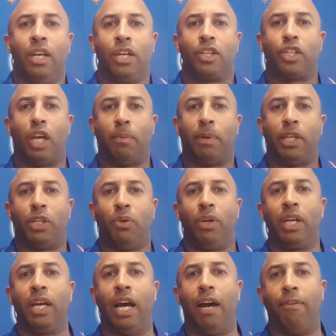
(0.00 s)
So by
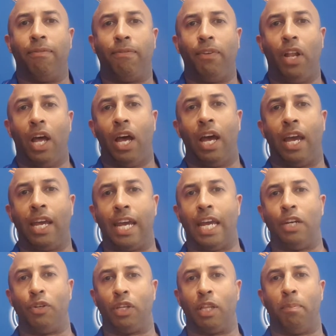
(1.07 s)
doing a fly
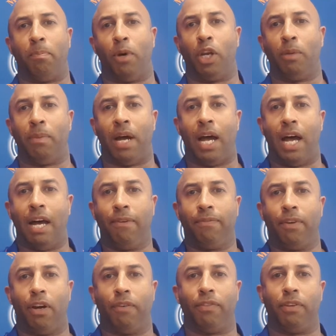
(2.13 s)
and doing the bottom
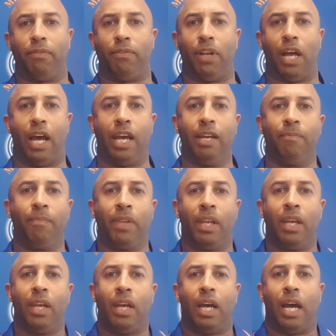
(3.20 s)
half of the fly,
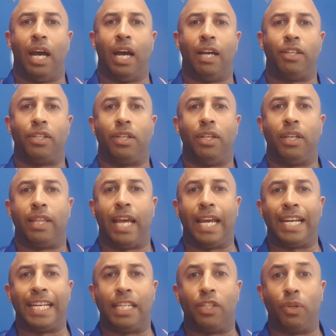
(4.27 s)

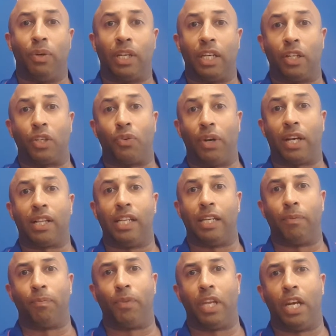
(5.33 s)
that is doing it correctly.